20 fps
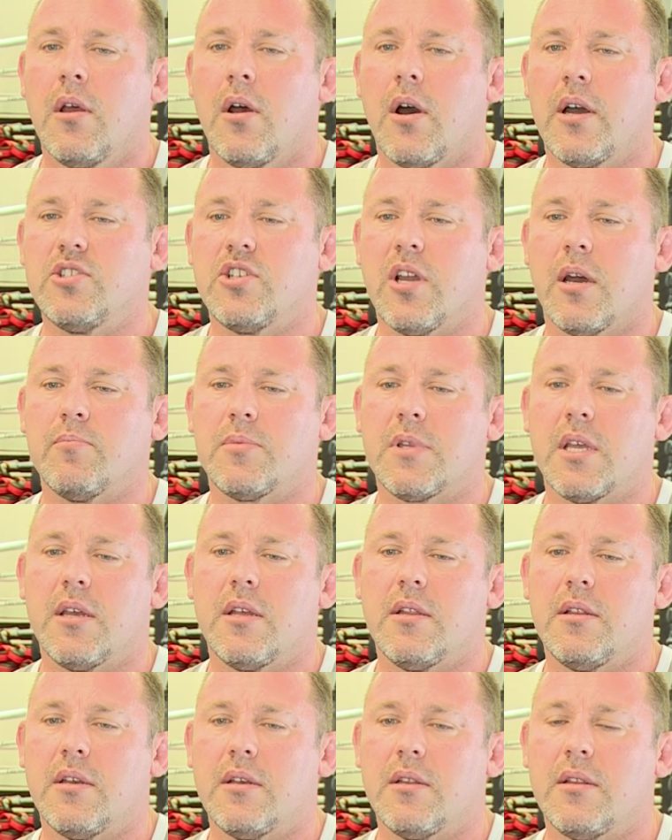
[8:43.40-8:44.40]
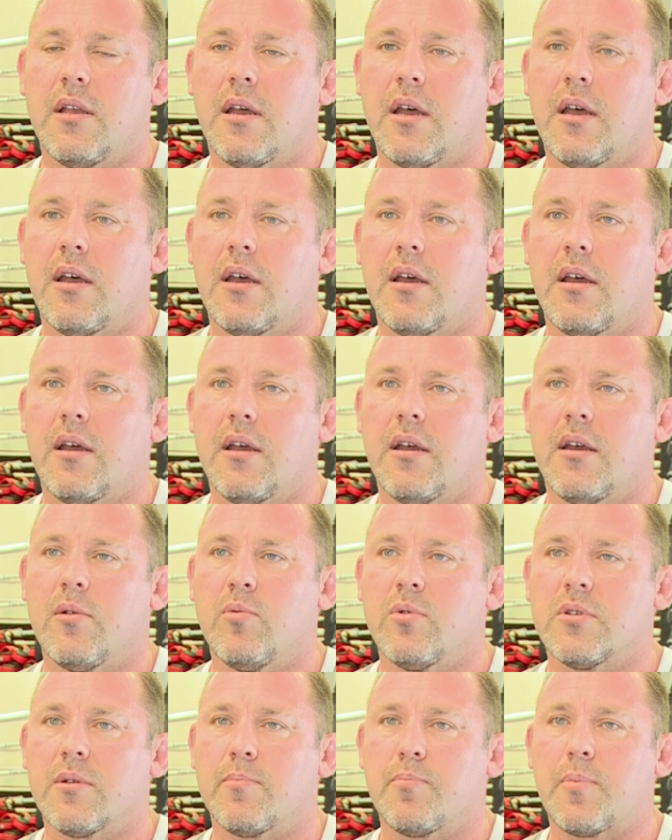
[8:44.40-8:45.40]
I jumped in, and it
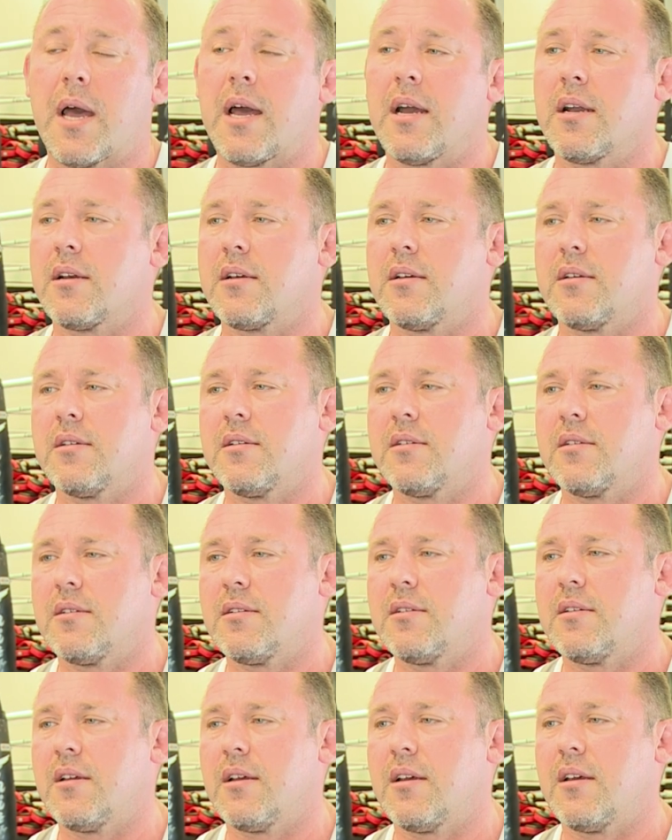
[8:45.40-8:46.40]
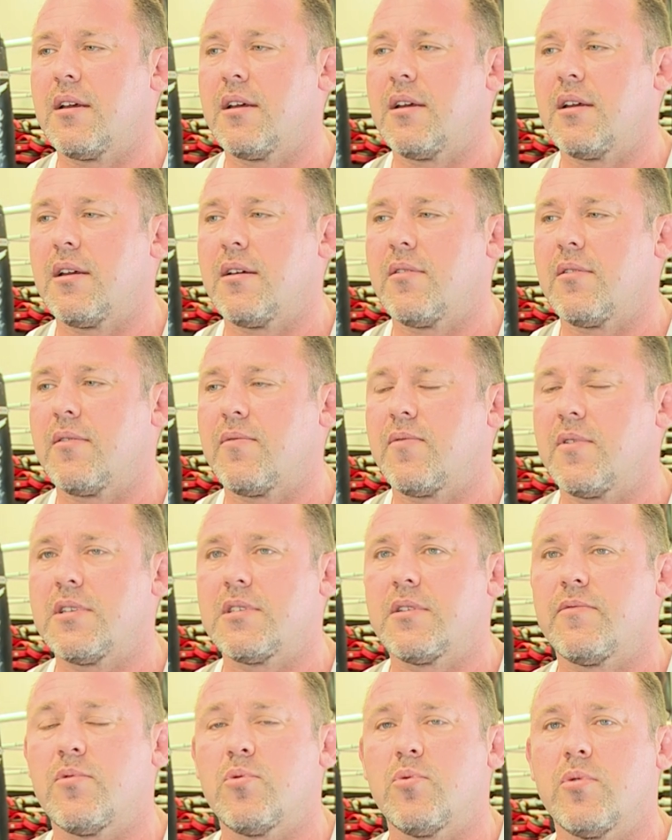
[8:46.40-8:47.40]
was a punk
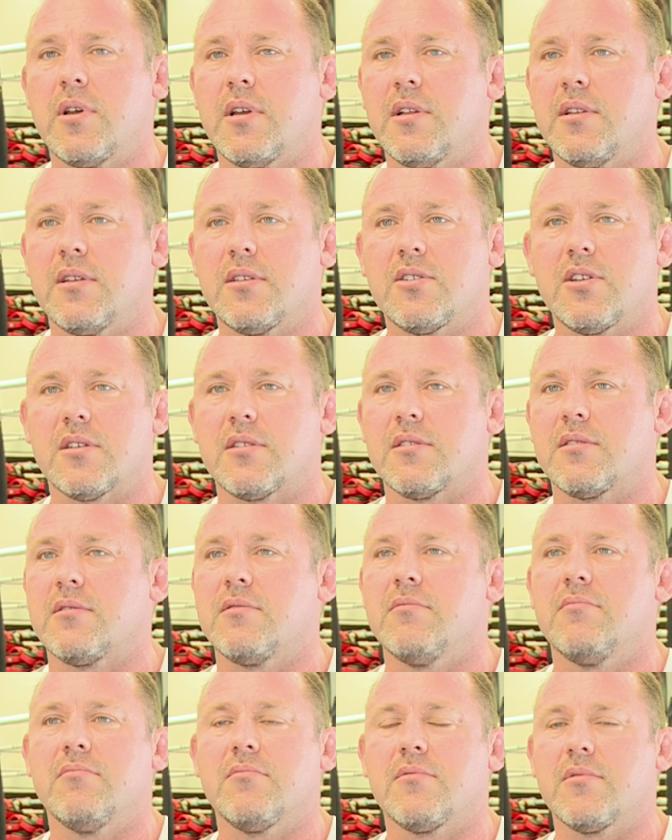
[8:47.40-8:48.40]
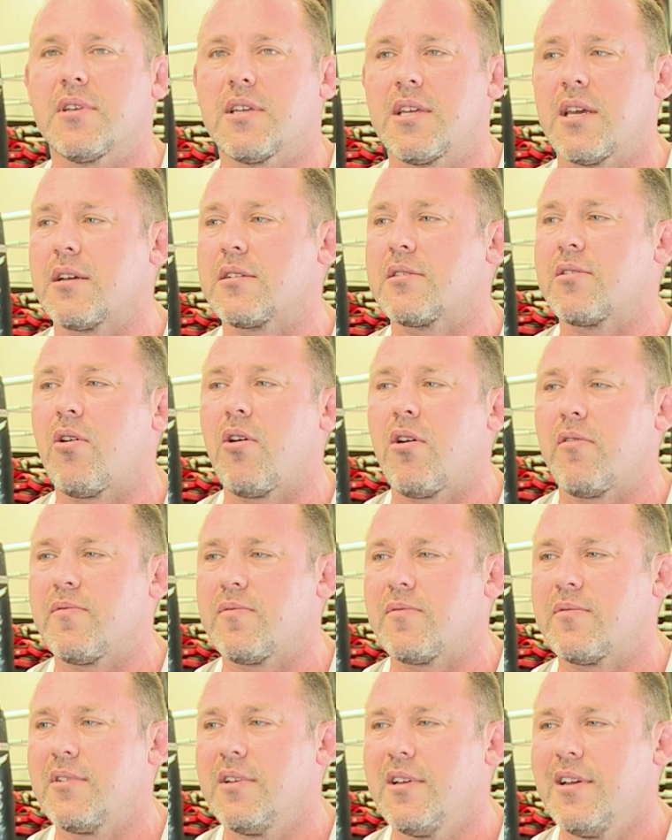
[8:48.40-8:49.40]
festival, and it just kicked
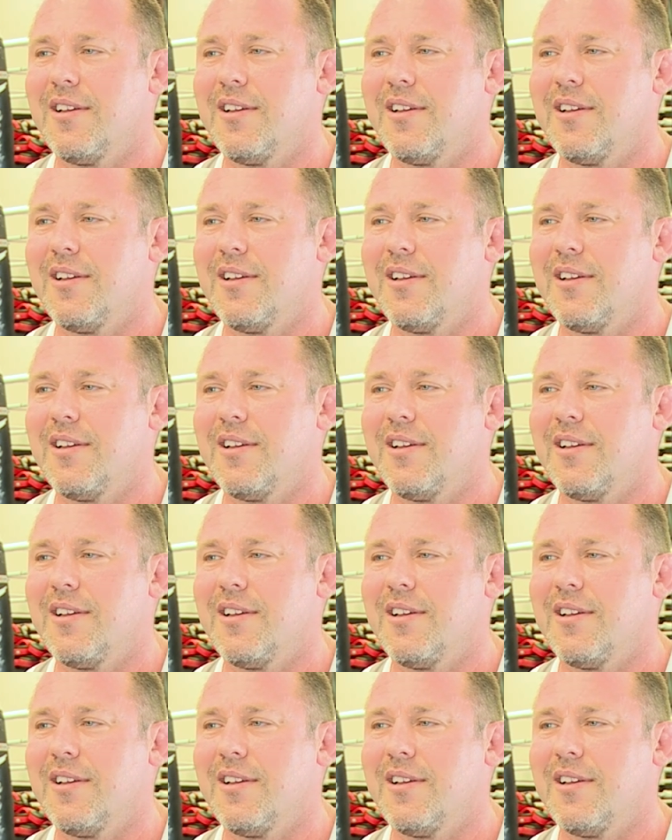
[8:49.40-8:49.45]
off.